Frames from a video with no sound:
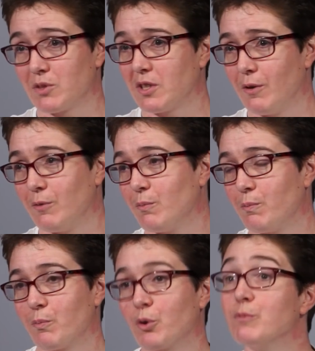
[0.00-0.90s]
So
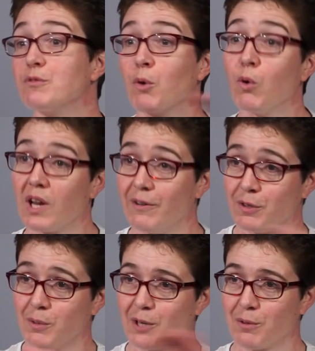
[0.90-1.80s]
groups from all over
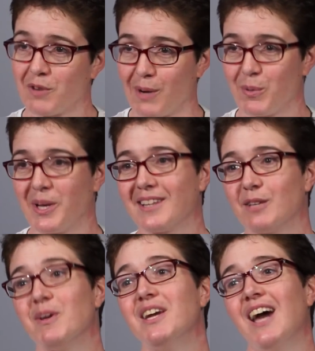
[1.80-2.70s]
the world would try and predict
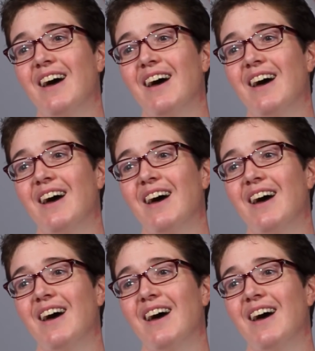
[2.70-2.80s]
them,